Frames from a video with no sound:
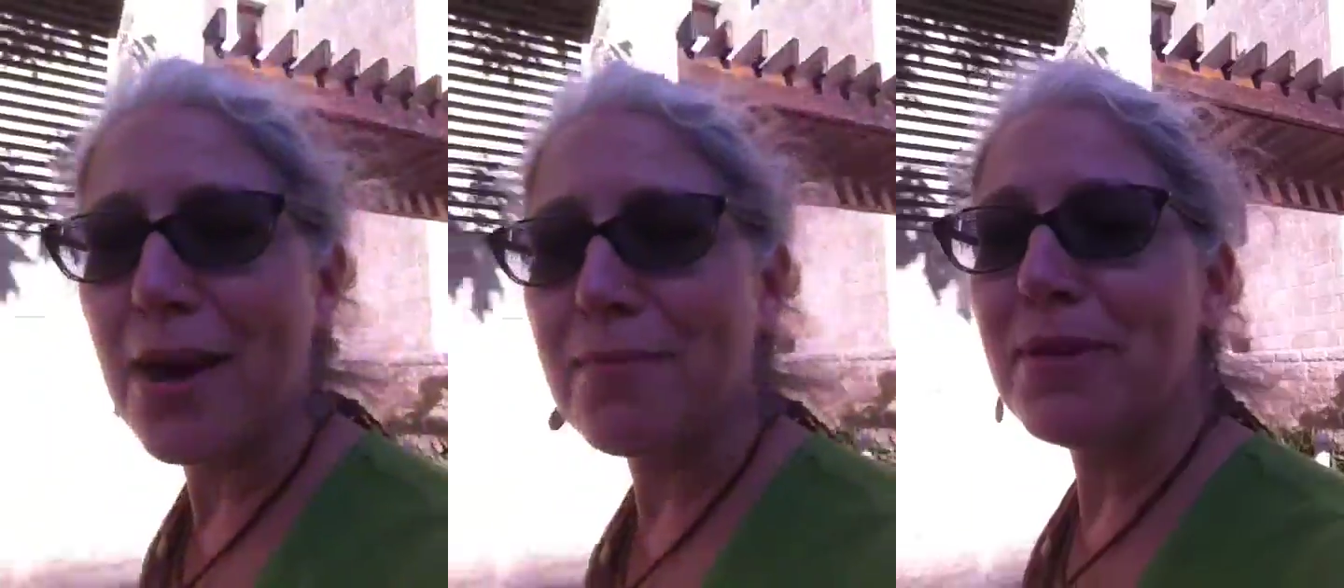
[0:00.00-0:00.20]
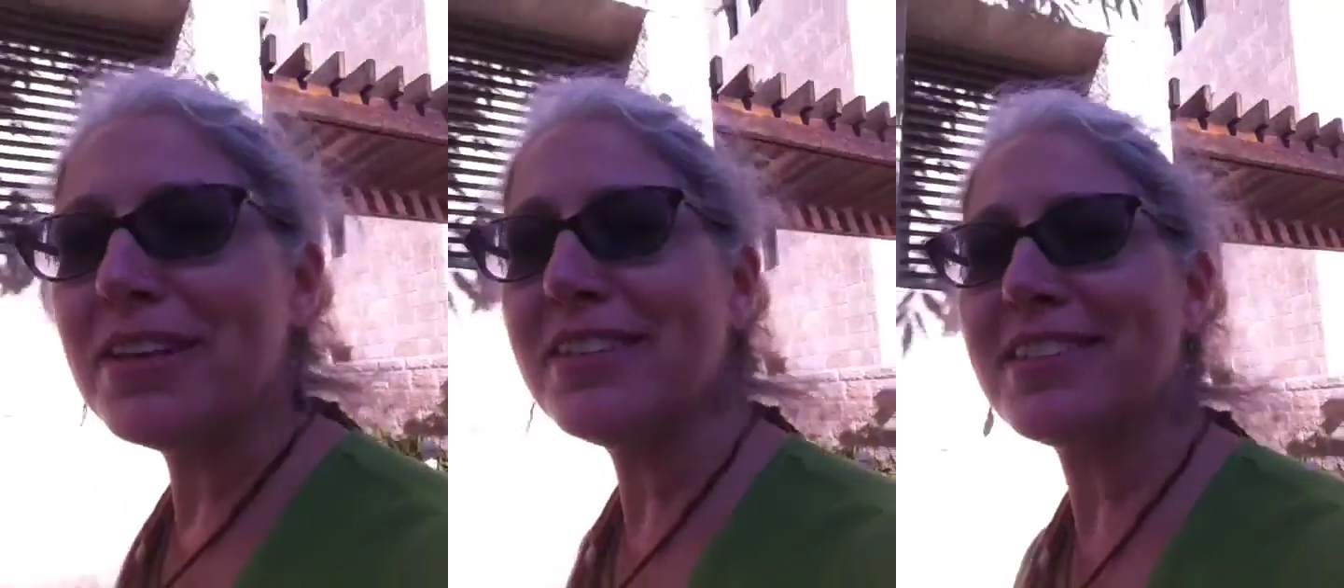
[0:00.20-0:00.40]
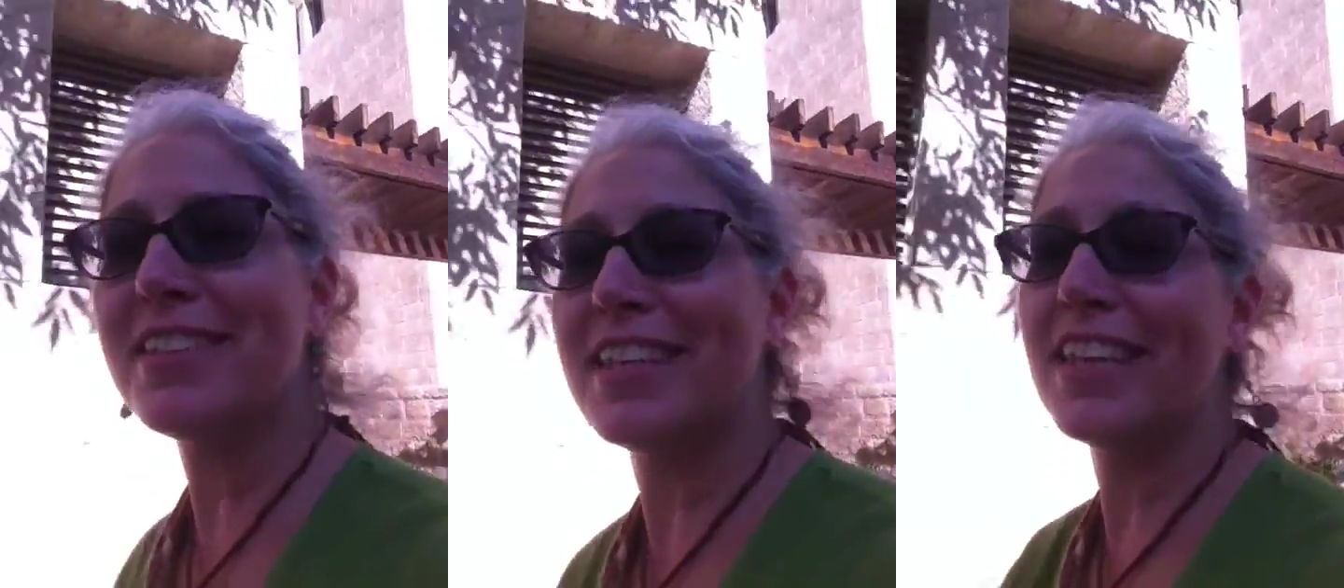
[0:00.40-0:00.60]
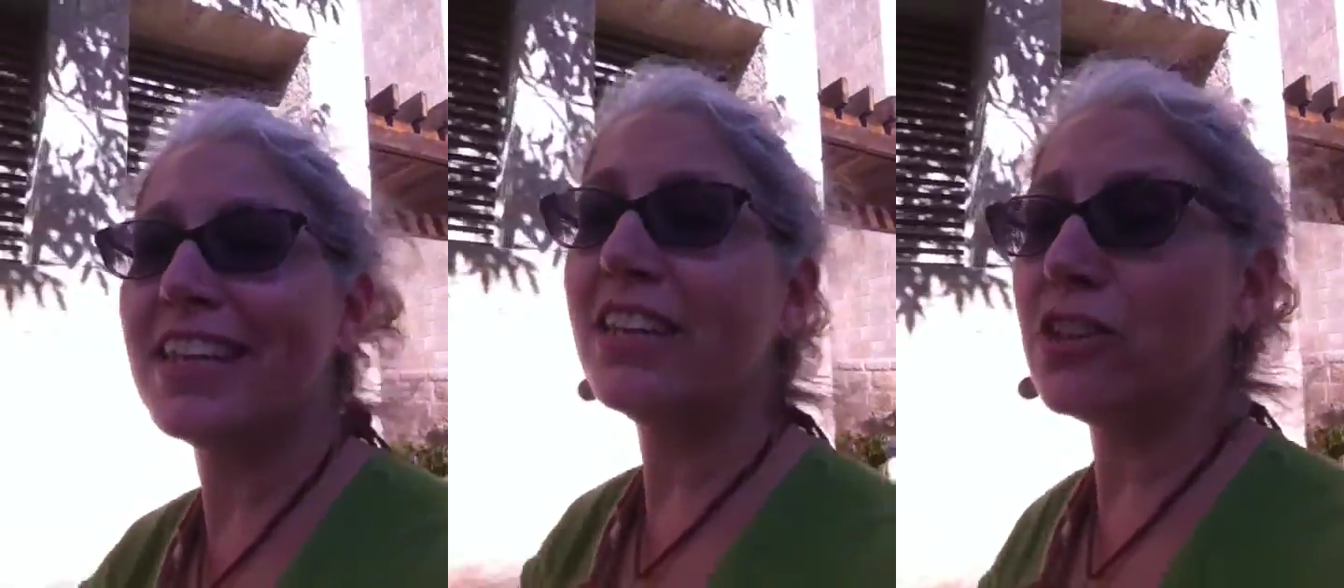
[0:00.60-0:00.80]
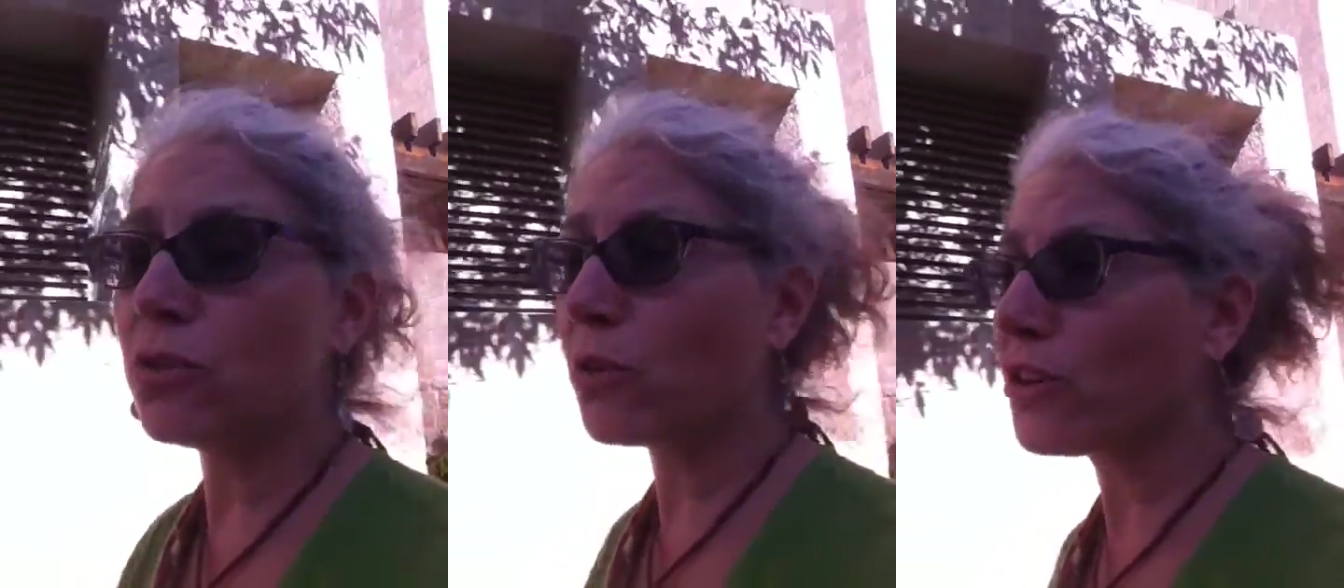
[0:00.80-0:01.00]
campus
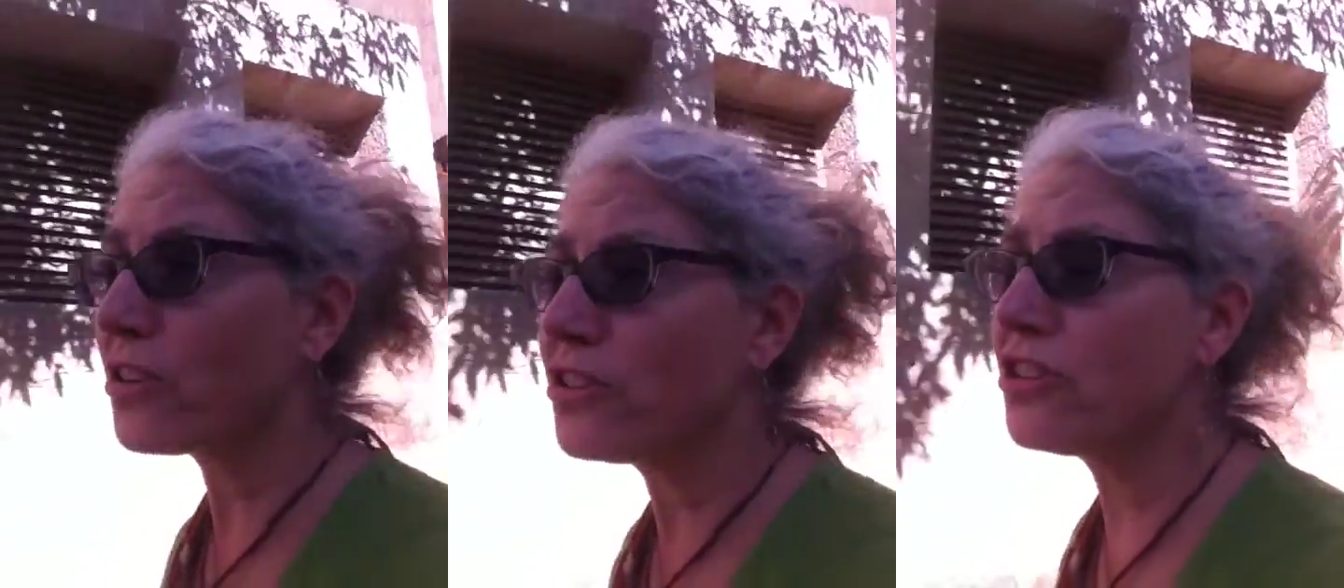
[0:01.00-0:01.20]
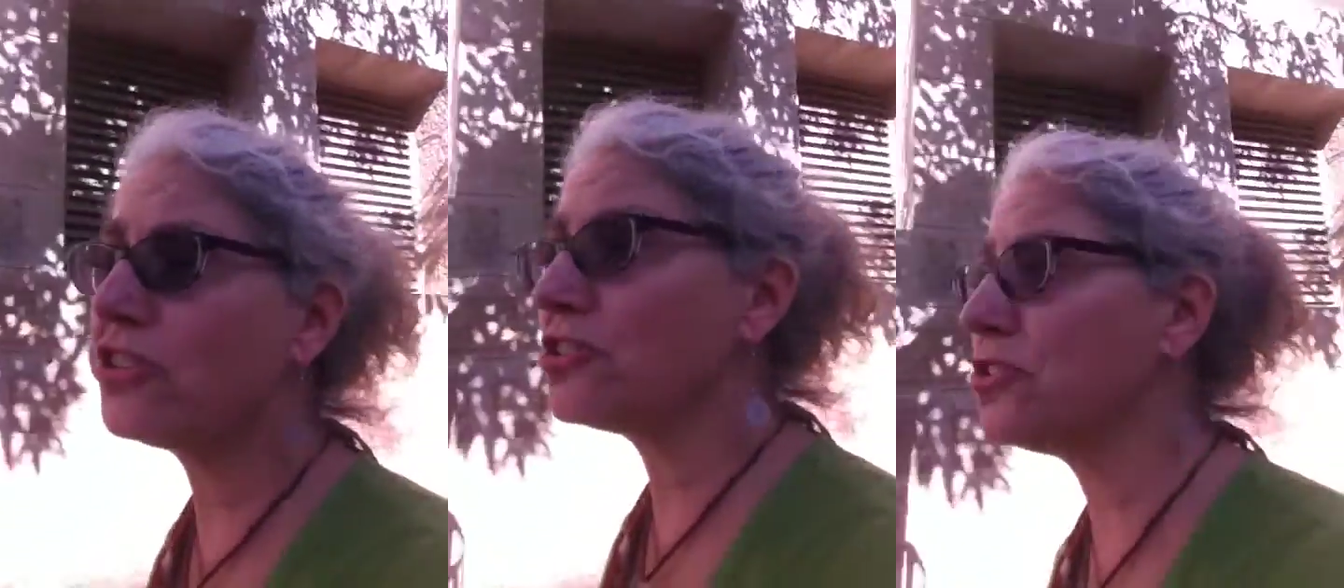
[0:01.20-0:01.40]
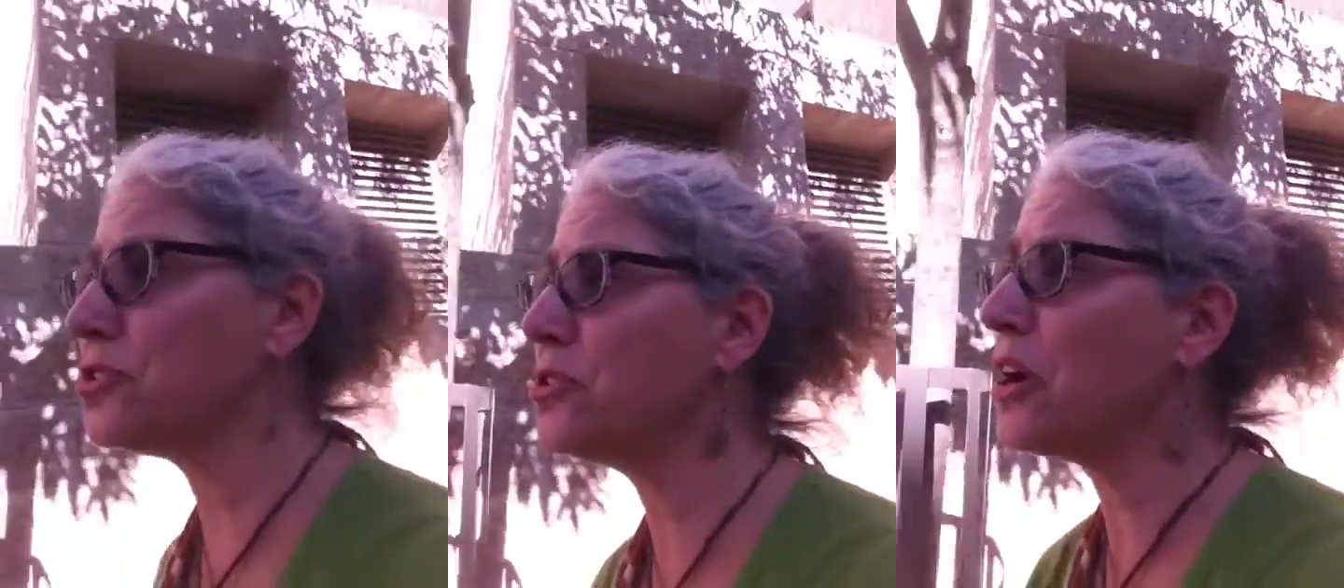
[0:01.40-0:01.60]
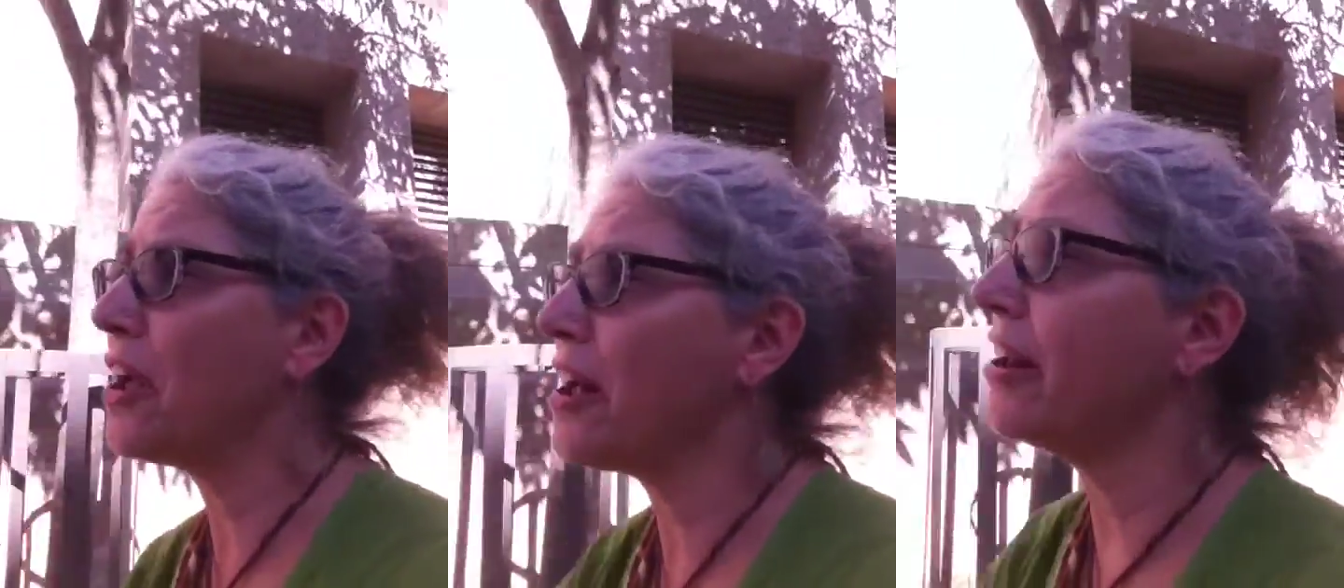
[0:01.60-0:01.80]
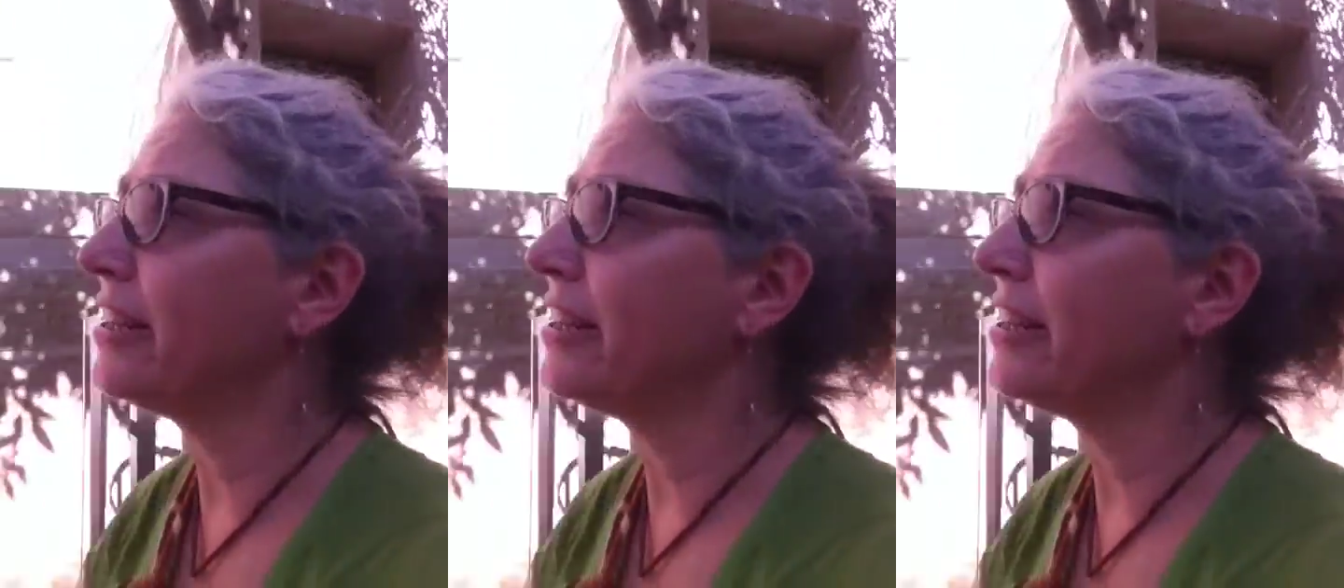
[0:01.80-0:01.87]
in order to